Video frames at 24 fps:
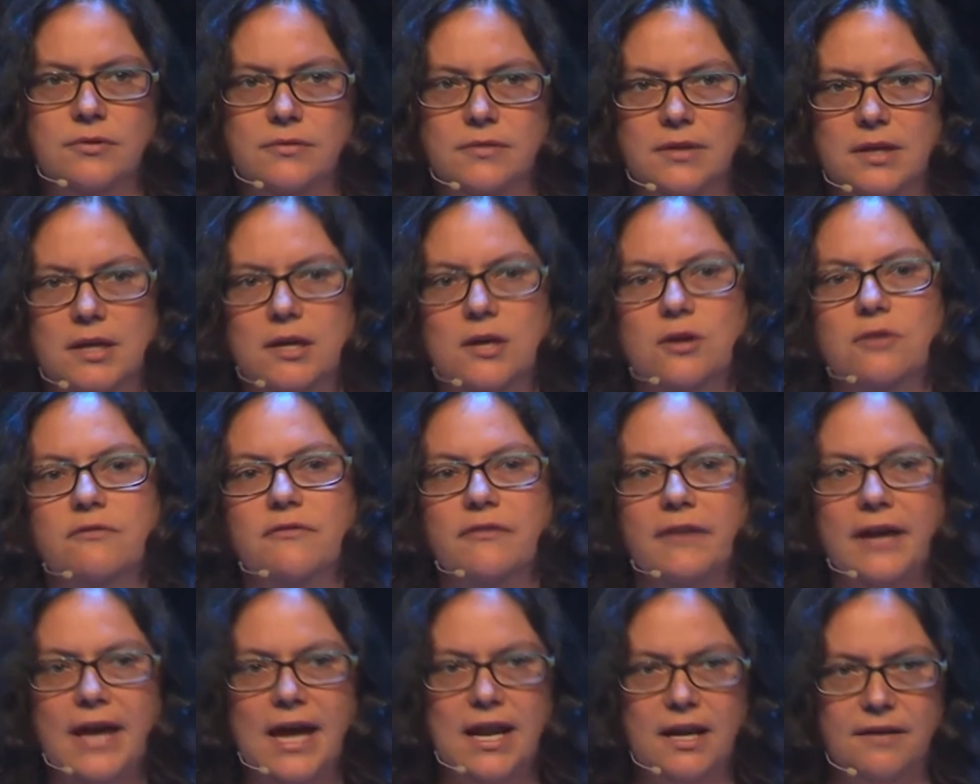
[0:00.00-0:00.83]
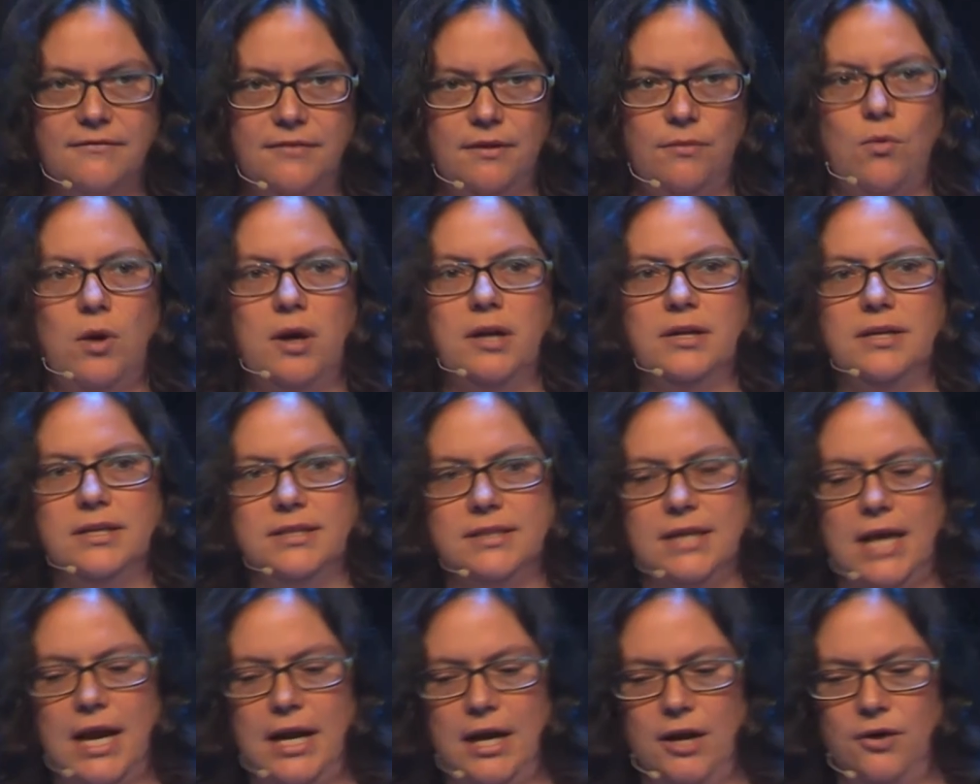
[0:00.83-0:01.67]
They could forget if they wanted to
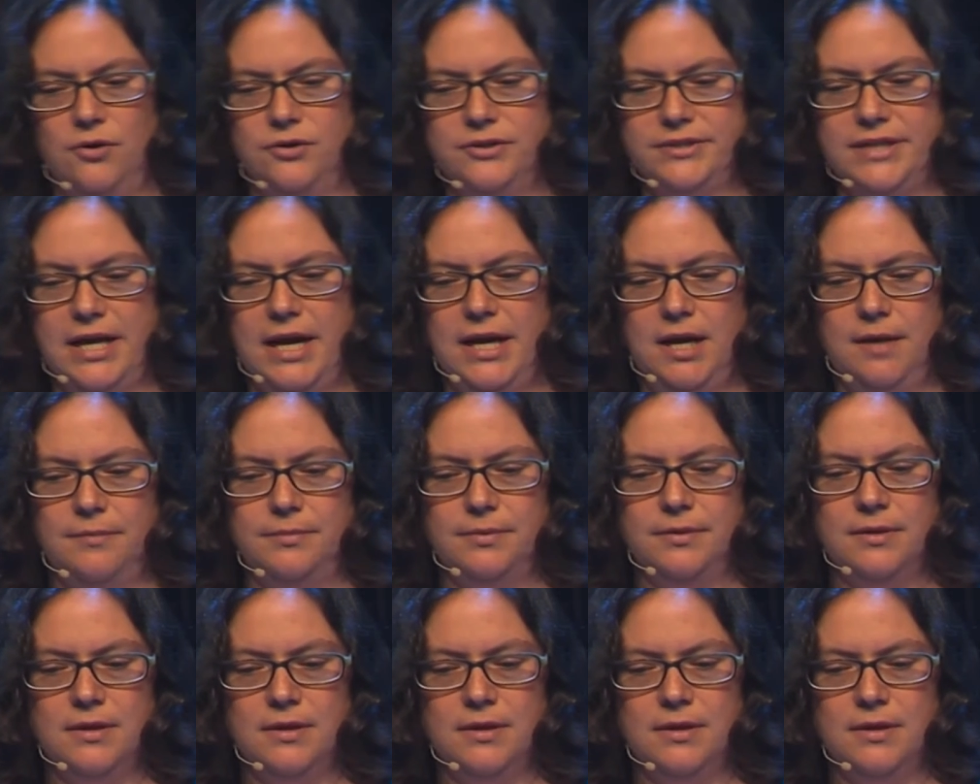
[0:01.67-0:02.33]
sign in or sign up.